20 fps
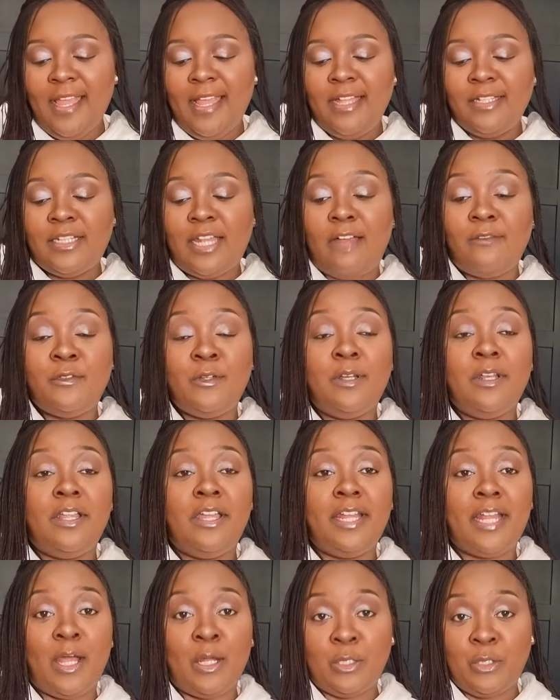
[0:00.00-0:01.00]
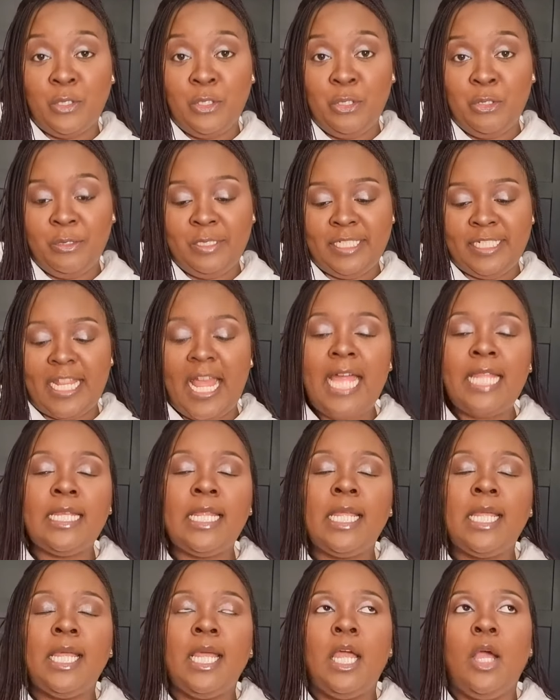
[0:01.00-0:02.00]
So I have to learn how to use it.
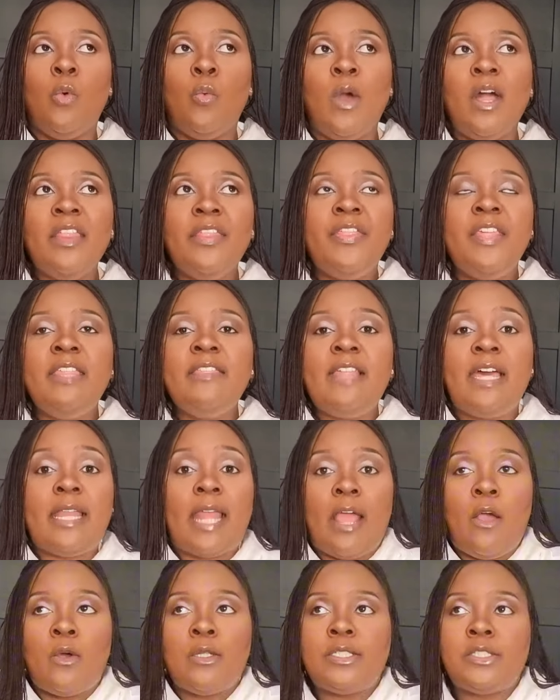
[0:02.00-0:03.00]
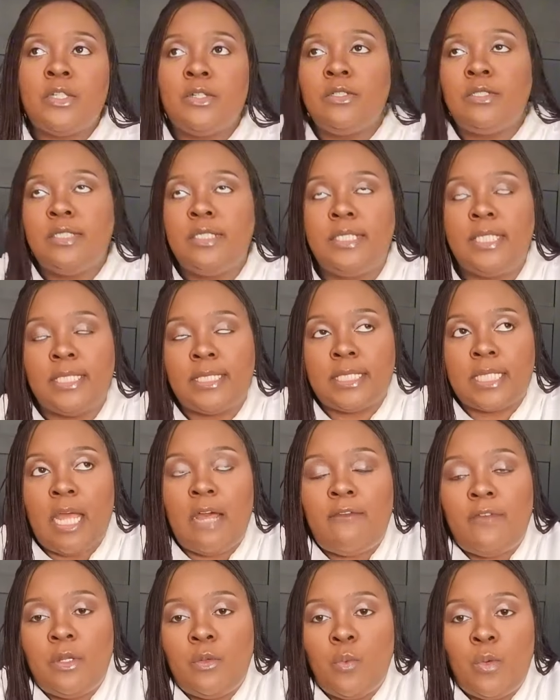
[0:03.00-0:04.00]
And one thing that I also
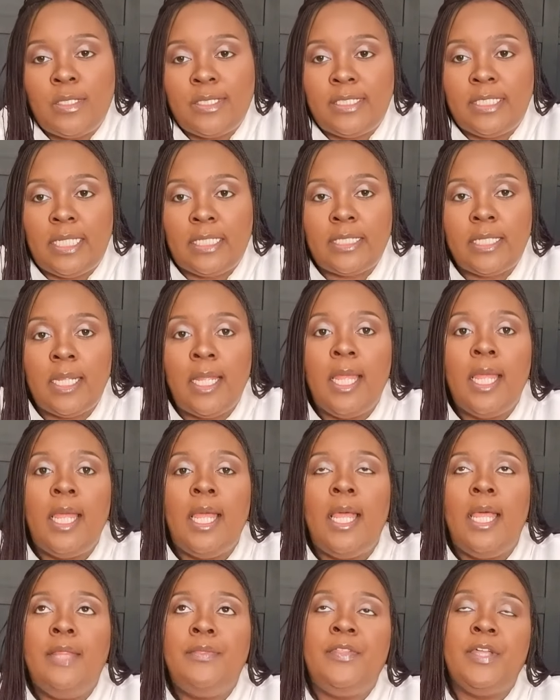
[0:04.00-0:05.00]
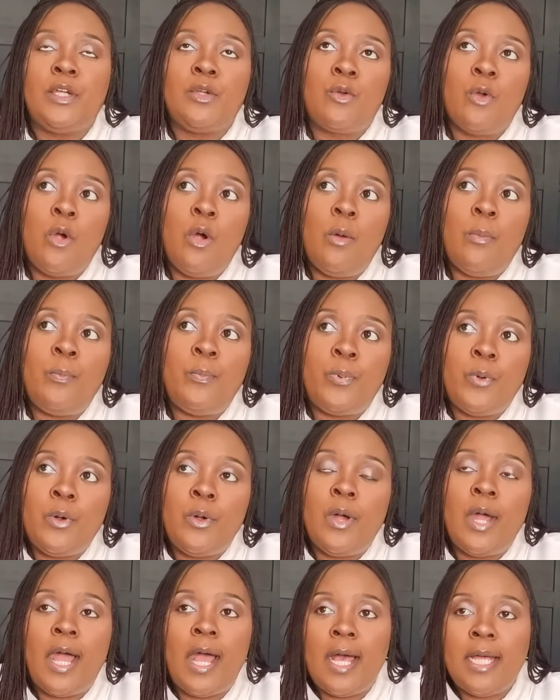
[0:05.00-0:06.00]
discovered was that the
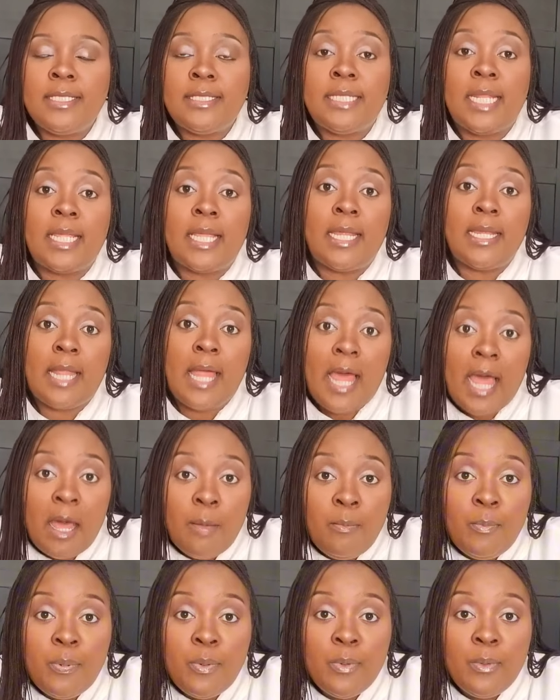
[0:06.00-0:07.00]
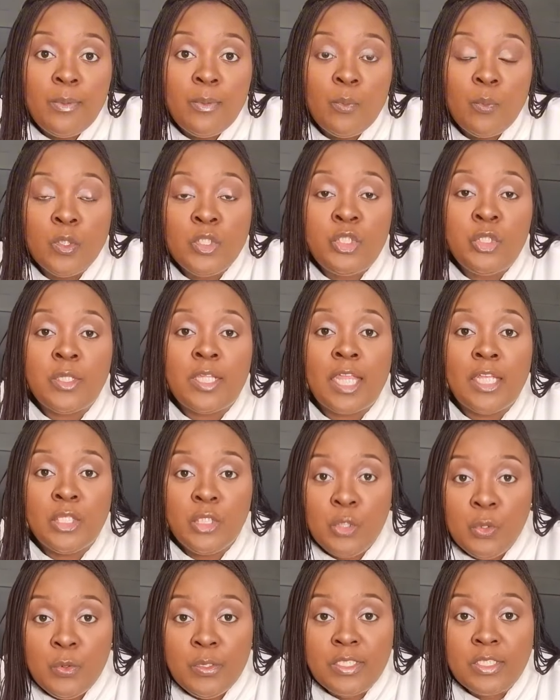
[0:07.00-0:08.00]
GoPro has like an app which you can
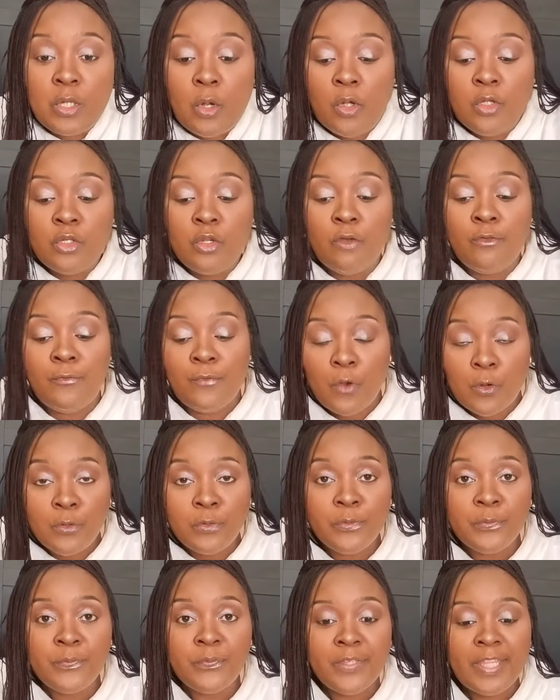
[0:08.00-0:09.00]
use on your phone.